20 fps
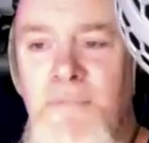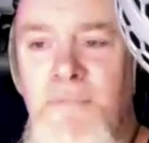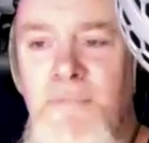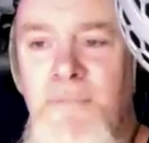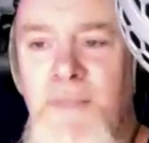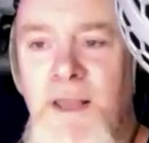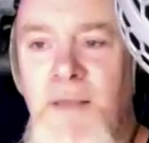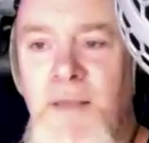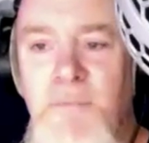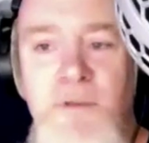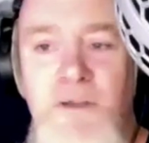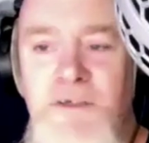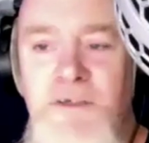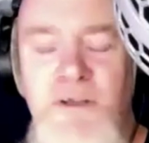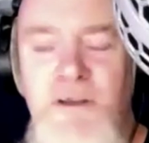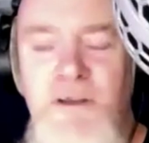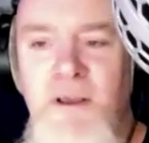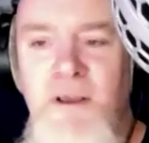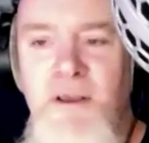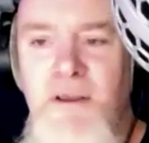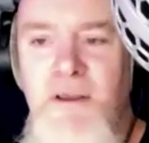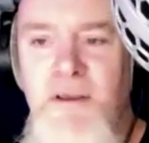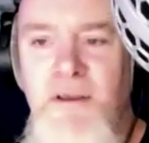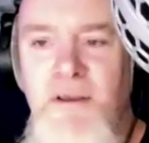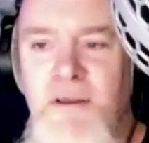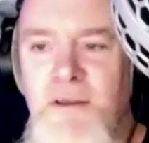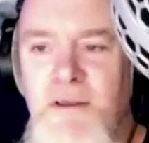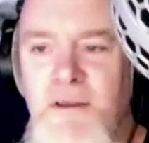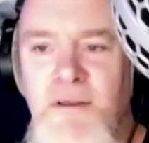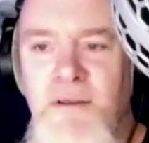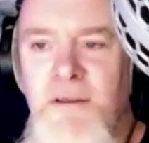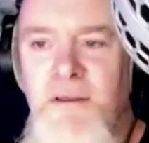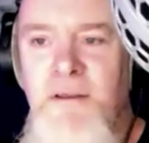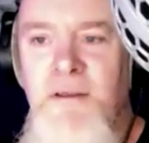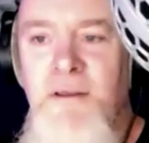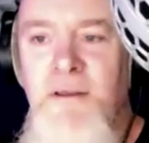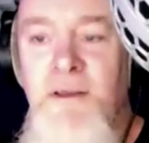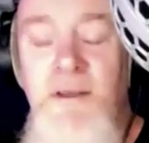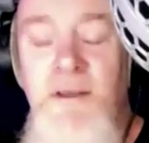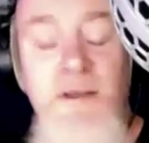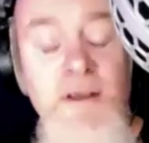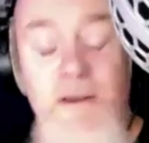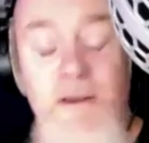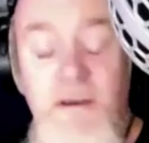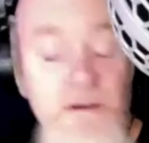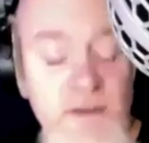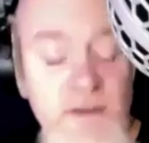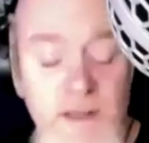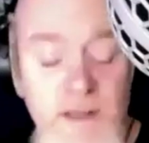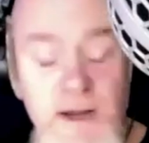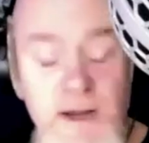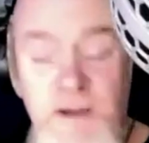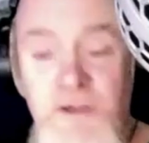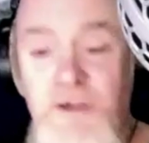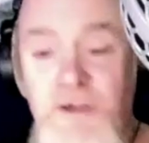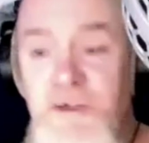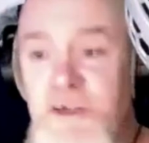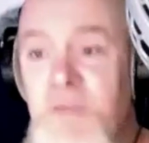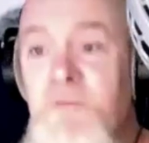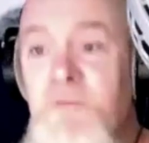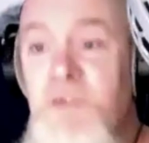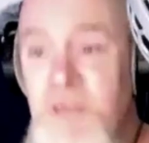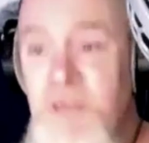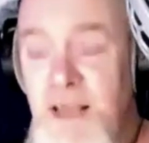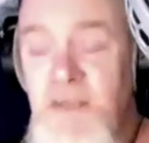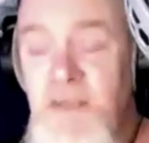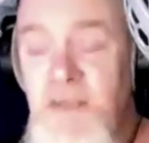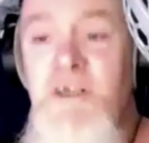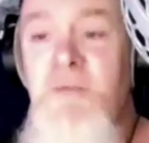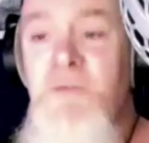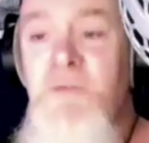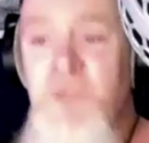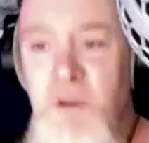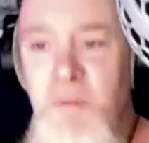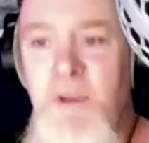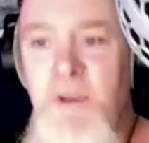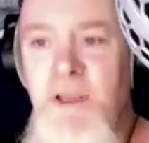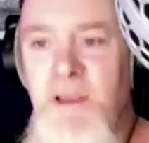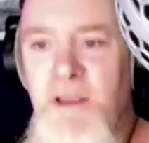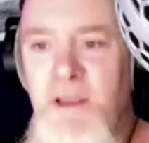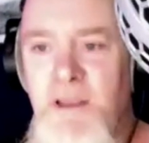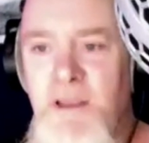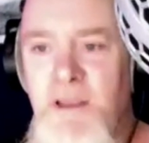Yeah. Because it just seems to be